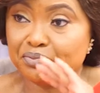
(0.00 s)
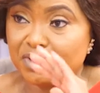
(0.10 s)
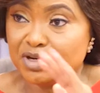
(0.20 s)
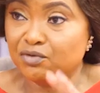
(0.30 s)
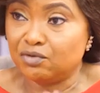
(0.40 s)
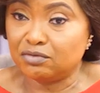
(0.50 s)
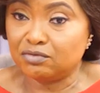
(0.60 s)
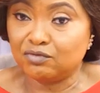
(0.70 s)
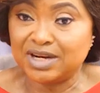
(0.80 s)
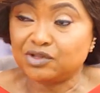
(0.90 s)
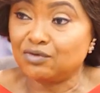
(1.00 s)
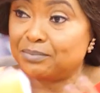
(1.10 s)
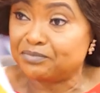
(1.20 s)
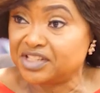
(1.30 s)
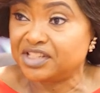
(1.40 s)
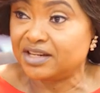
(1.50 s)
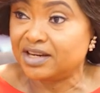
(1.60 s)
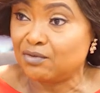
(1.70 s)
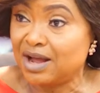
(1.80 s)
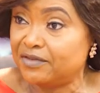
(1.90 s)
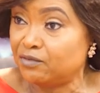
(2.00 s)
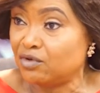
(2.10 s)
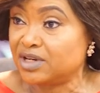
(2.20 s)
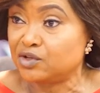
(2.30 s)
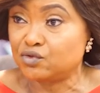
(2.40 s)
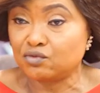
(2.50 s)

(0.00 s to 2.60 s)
you know, whether to appreciate their wife in what they do.